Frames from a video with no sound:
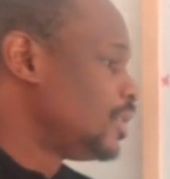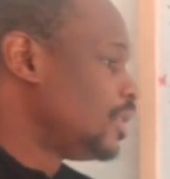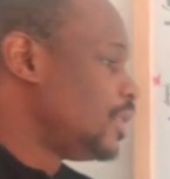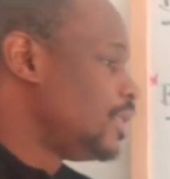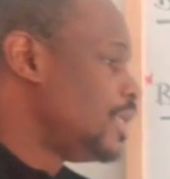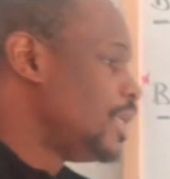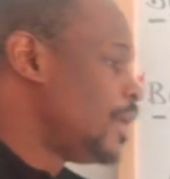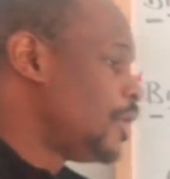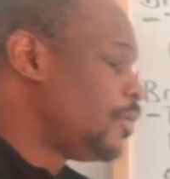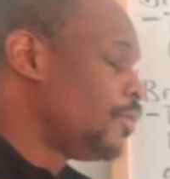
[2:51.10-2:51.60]

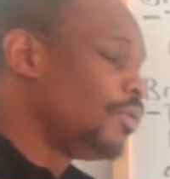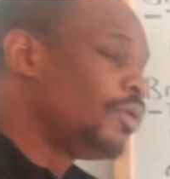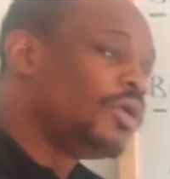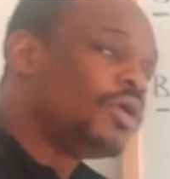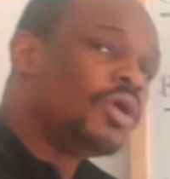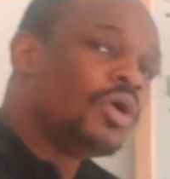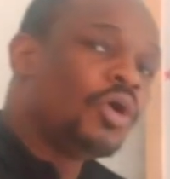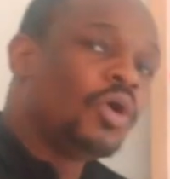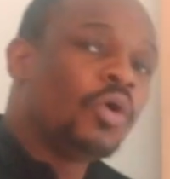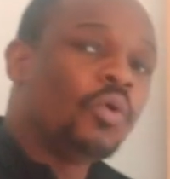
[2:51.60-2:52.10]
Now,
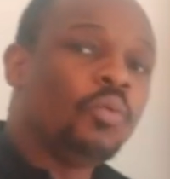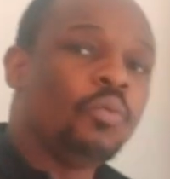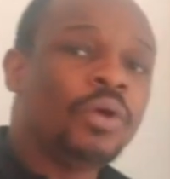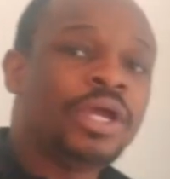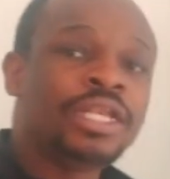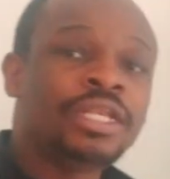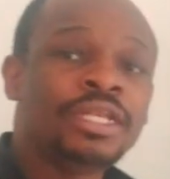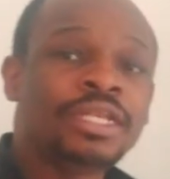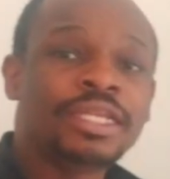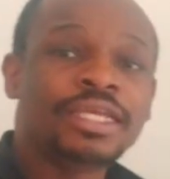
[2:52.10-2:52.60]

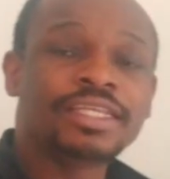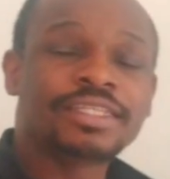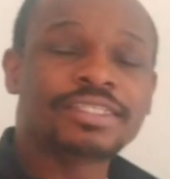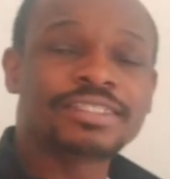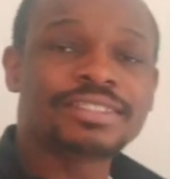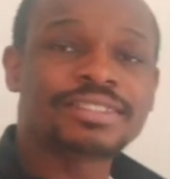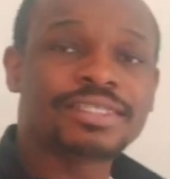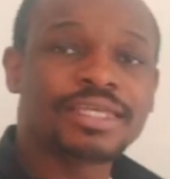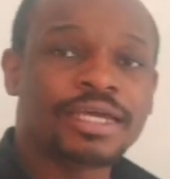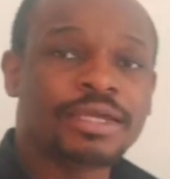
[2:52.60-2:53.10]
when it
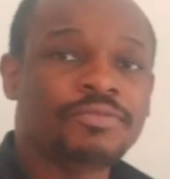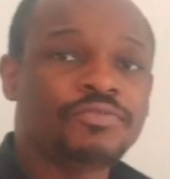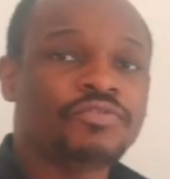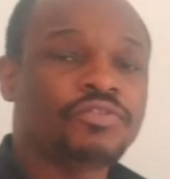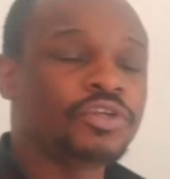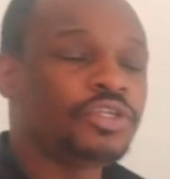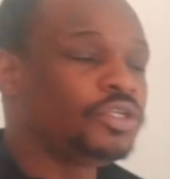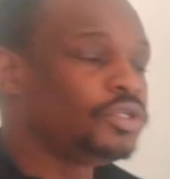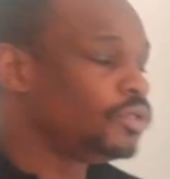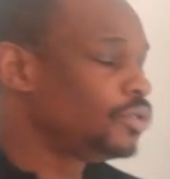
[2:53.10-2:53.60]
is time
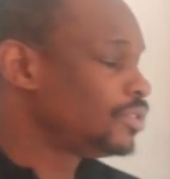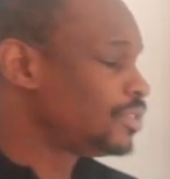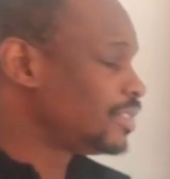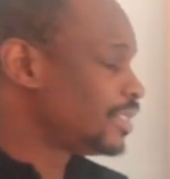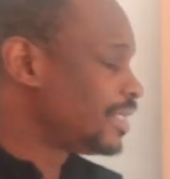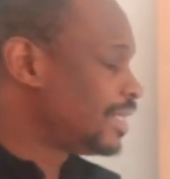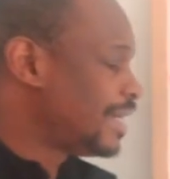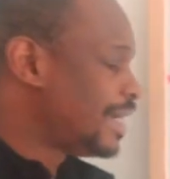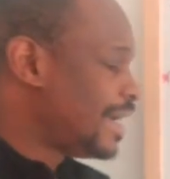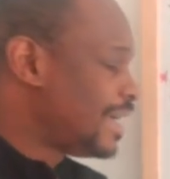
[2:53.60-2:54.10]
for you to
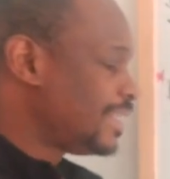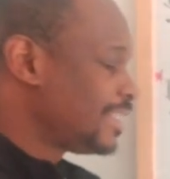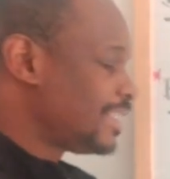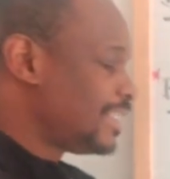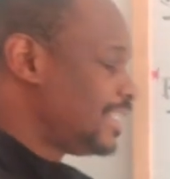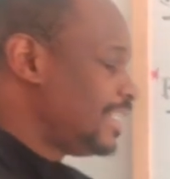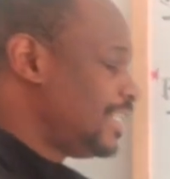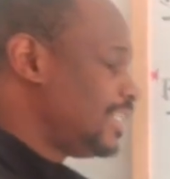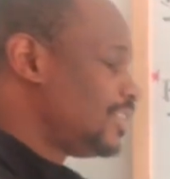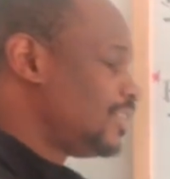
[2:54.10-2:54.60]

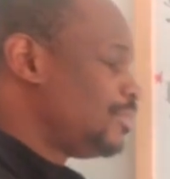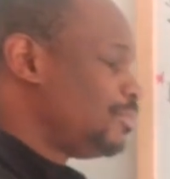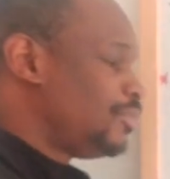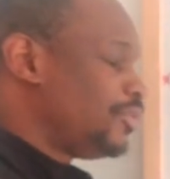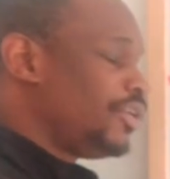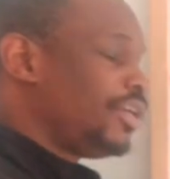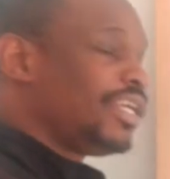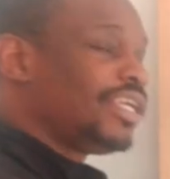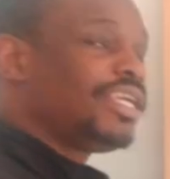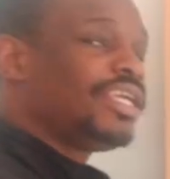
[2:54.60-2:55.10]
calculate the
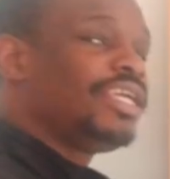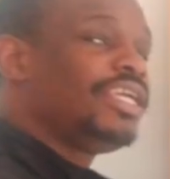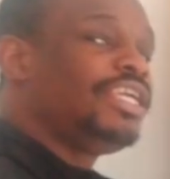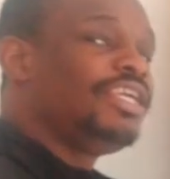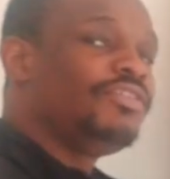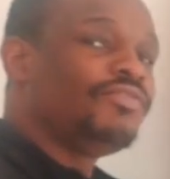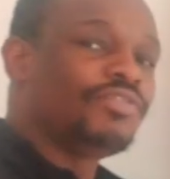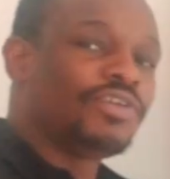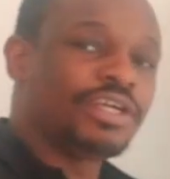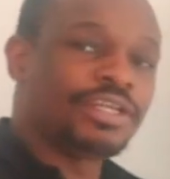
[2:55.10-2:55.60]

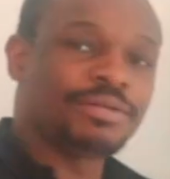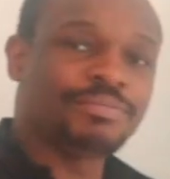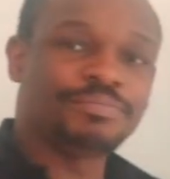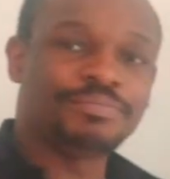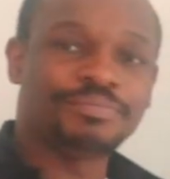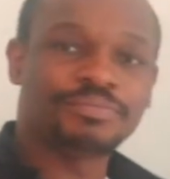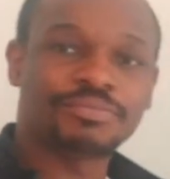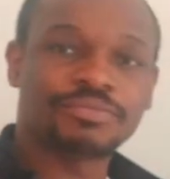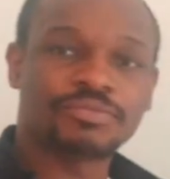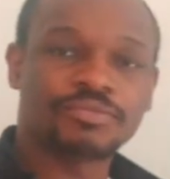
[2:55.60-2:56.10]
break-even,
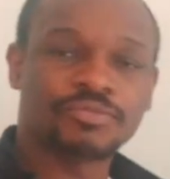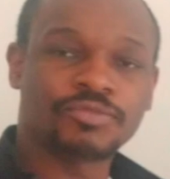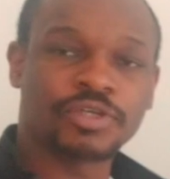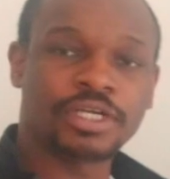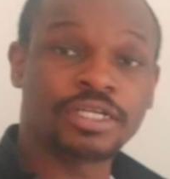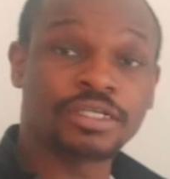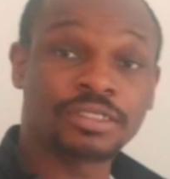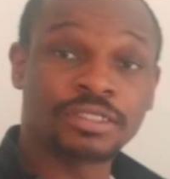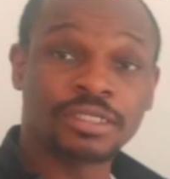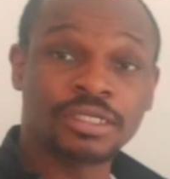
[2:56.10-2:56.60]

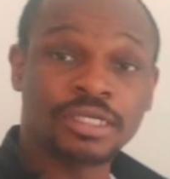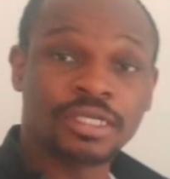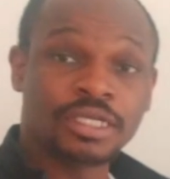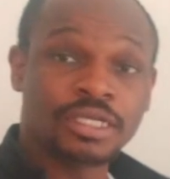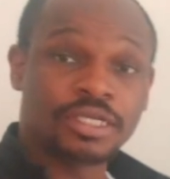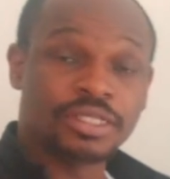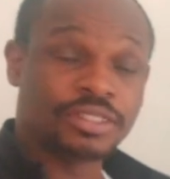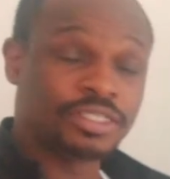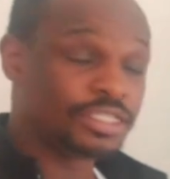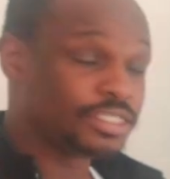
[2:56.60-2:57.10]
right?
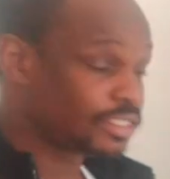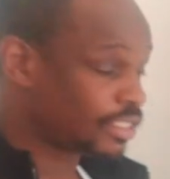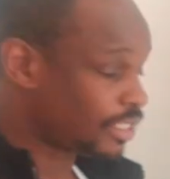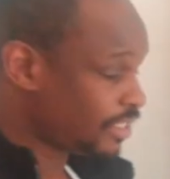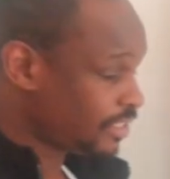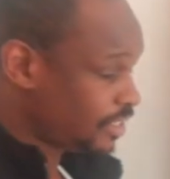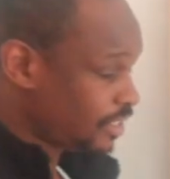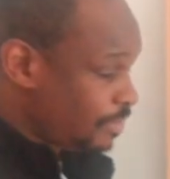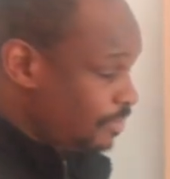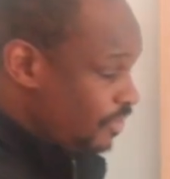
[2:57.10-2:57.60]
These are
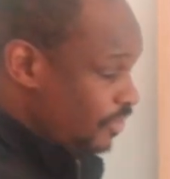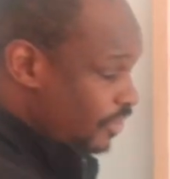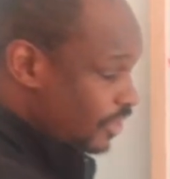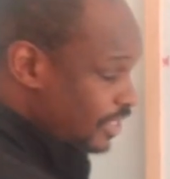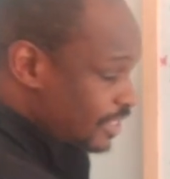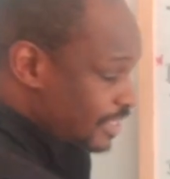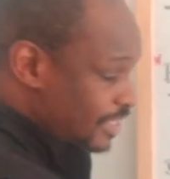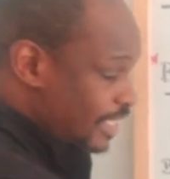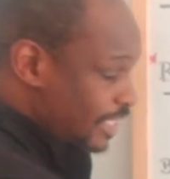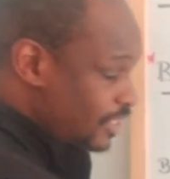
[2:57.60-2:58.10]
some
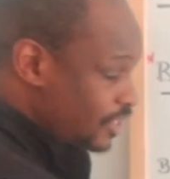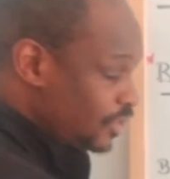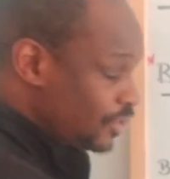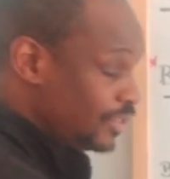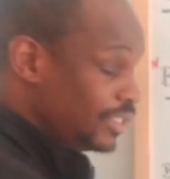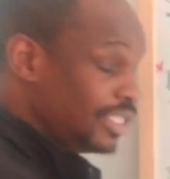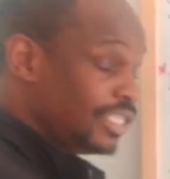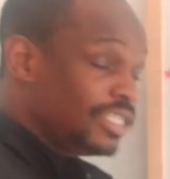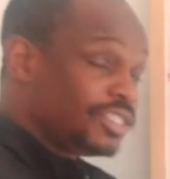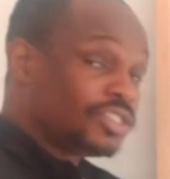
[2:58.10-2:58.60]
things that you
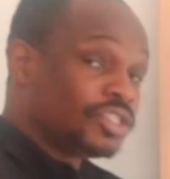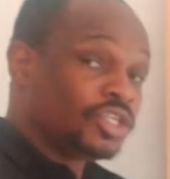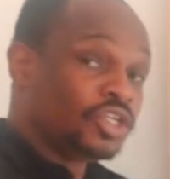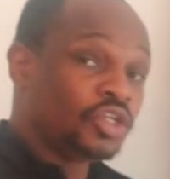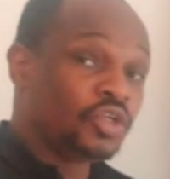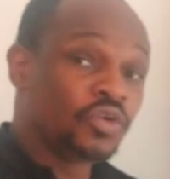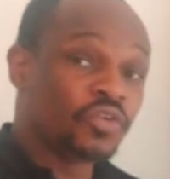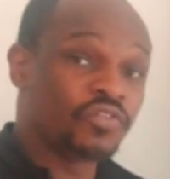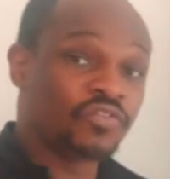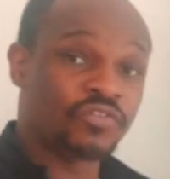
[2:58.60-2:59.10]
need to
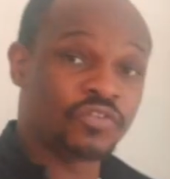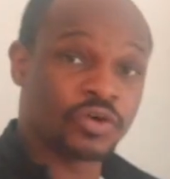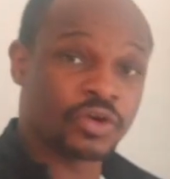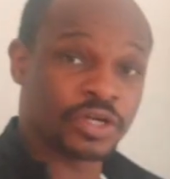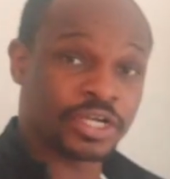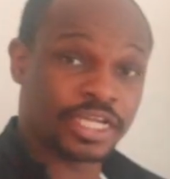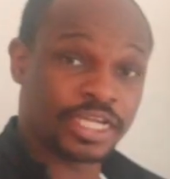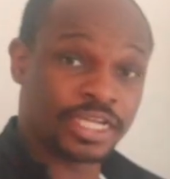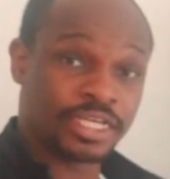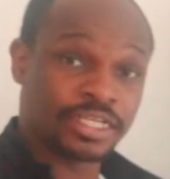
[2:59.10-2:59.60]
look
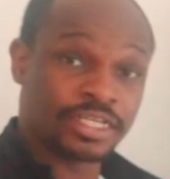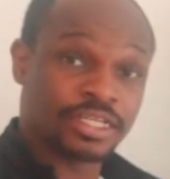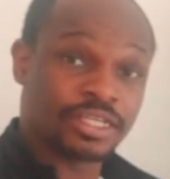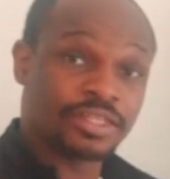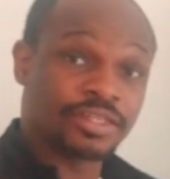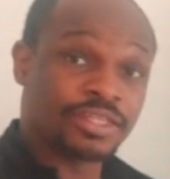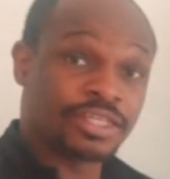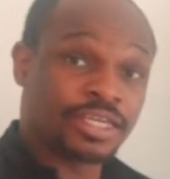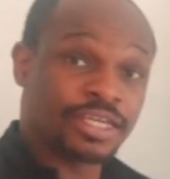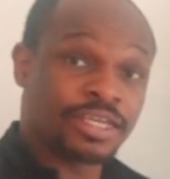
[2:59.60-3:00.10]
for in
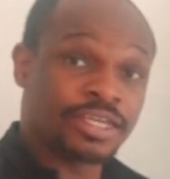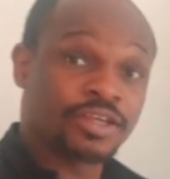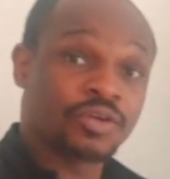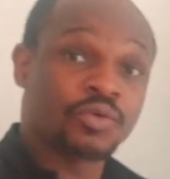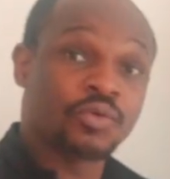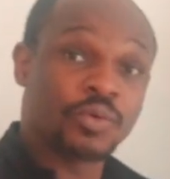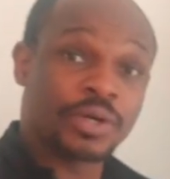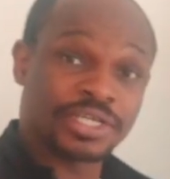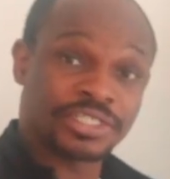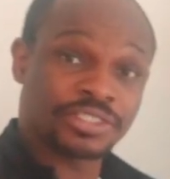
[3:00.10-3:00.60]
the
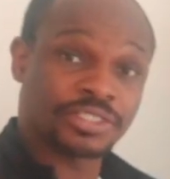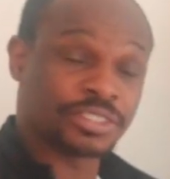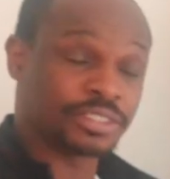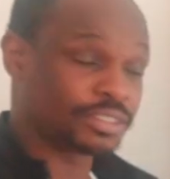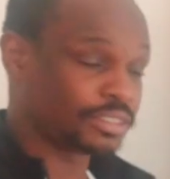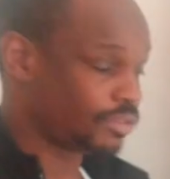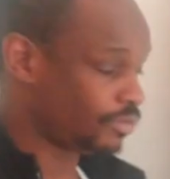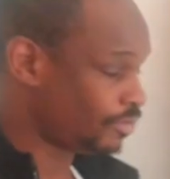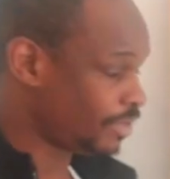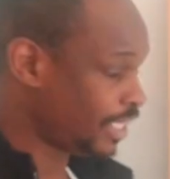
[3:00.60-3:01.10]

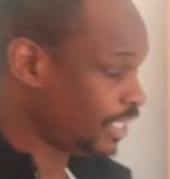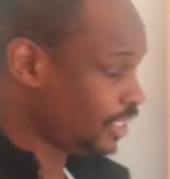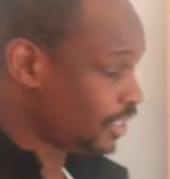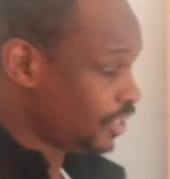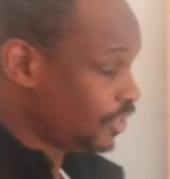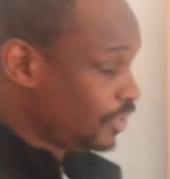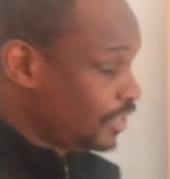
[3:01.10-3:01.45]
question, right? You